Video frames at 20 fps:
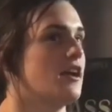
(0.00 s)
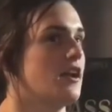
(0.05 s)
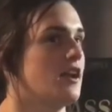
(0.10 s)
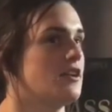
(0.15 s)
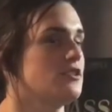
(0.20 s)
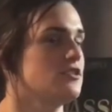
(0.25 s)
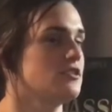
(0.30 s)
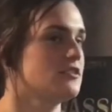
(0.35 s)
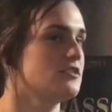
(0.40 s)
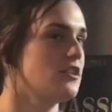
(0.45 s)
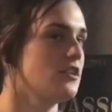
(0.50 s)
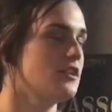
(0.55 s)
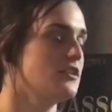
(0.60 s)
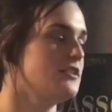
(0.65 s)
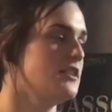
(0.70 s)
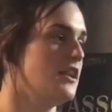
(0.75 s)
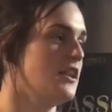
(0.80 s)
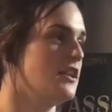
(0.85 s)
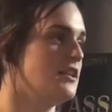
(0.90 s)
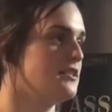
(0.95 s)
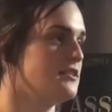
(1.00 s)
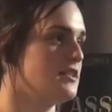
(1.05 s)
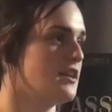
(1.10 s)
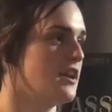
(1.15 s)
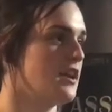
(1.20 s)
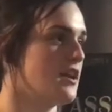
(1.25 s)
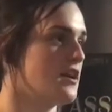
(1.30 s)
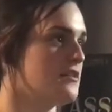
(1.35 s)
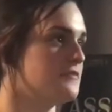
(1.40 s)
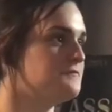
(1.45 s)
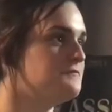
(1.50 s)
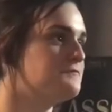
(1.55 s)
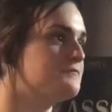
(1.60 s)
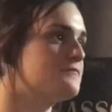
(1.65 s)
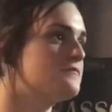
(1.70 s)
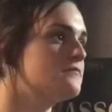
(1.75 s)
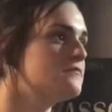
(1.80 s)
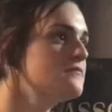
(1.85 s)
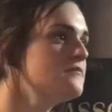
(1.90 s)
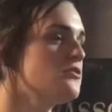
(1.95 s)
And I just started dating Dan.
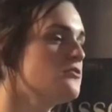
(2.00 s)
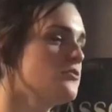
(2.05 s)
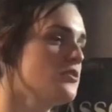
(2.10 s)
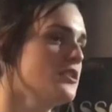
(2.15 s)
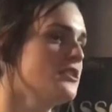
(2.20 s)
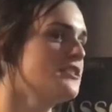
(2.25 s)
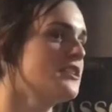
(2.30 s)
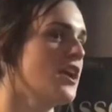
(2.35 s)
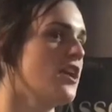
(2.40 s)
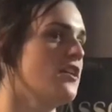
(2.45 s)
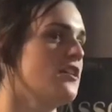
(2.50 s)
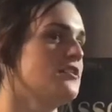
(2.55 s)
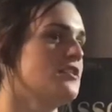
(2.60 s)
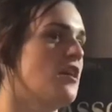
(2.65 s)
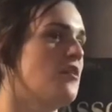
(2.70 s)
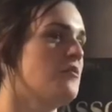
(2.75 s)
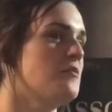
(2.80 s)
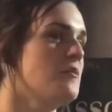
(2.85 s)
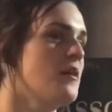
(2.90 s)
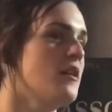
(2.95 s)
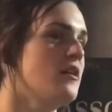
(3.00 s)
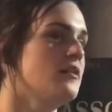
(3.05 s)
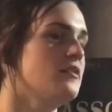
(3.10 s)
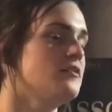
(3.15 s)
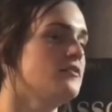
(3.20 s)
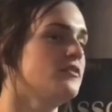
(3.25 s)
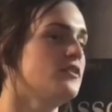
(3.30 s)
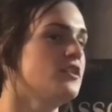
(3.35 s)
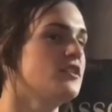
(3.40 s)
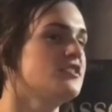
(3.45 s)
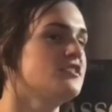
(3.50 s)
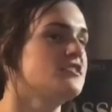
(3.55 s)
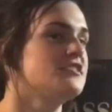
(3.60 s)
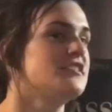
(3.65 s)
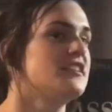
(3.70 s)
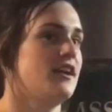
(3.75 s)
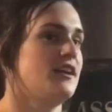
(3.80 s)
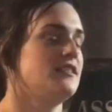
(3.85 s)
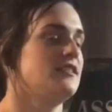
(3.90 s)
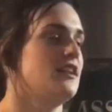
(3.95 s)
I was really scared to tell him about it at first,
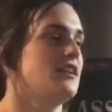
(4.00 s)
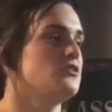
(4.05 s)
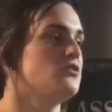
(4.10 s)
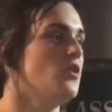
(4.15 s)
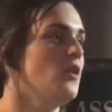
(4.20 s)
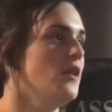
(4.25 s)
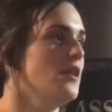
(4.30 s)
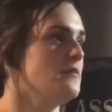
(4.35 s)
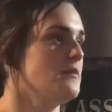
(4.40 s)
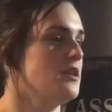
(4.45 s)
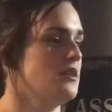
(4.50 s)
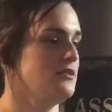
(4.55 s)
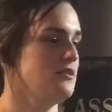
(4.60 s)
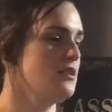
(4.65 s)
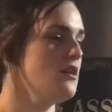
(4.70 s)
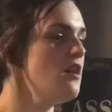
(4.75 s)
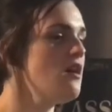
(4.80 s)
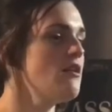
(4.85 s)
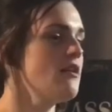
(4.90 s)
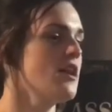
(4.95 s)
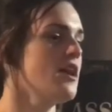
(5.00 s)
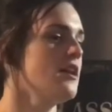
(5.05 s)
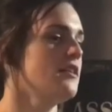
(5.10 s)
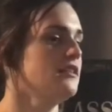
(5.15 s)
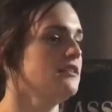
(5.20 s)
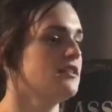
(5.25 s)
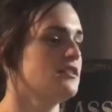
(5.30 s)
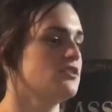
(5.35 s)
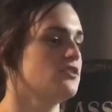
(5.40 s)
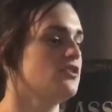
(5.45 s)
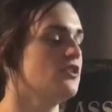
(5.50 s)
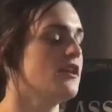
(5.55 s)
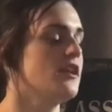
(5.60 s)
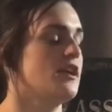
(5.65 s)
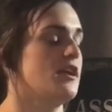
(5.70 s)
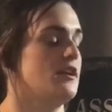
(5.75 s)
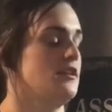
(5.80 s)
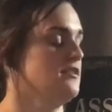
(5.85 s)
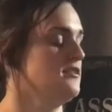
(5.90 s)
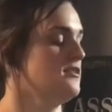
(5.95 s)
and then I told him, and he's like, oh yeah, I think that's
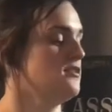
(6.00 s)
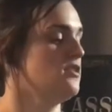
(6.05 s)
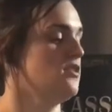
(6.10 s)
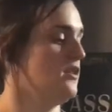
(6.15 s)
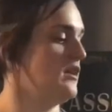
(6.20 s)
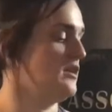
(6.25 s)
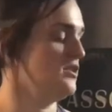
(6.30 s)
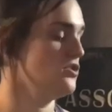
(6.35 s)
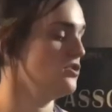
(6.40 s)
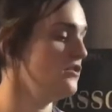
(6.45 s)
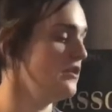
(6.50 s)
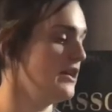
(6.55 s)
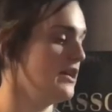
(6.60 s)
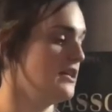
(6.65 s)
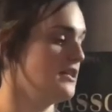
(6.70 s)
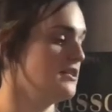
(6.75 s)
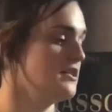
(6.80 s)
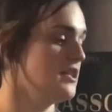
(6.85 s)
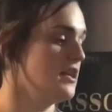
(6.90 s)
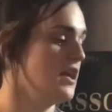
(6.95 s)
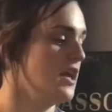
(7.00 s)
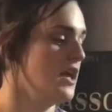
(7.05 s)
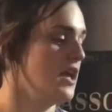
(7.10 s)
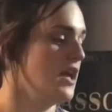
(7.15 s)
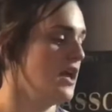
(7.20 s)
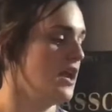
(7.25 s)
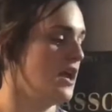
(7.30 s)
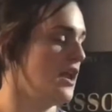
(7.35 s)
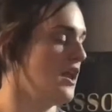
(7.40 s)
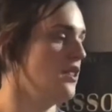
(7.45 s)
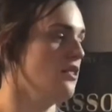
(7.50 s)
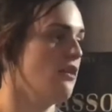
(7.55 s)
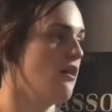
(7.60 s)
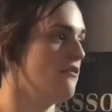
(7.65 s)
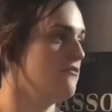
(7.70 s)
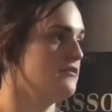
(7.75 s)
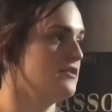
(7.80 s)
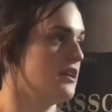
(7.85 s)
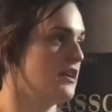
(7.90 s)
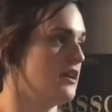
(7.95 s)
great. And so I joined and I
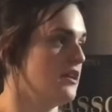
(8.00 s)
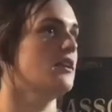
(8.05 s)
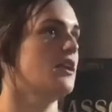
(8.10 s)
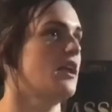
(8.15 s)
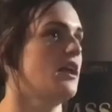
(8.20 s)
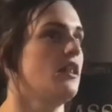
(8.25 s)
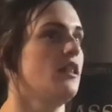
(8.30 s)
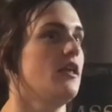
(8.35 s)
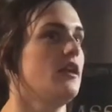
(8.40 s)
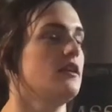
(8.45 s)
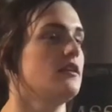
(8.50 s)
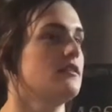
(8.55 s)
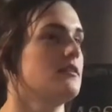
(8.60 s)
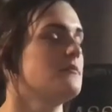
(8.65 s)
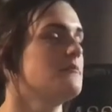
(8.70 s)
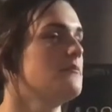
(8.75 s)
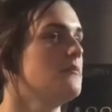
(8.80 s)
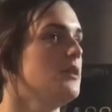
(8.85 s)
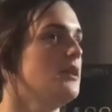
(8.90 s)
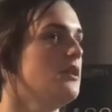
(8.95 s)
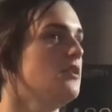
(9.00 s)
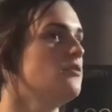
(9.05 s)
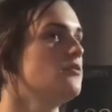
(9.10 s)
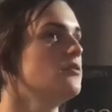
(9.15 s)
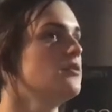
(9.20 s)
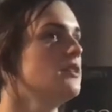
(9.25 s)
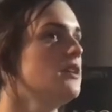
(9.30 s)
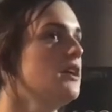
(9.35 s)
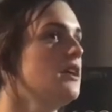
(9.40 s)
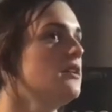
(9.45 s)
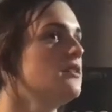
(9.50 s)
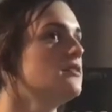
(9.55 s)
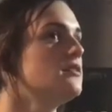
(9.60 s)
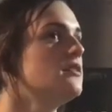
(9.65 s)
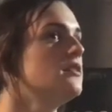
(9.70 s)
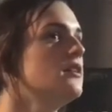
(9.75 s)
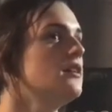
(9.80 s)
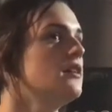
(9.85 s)
loved it, but I like them equally.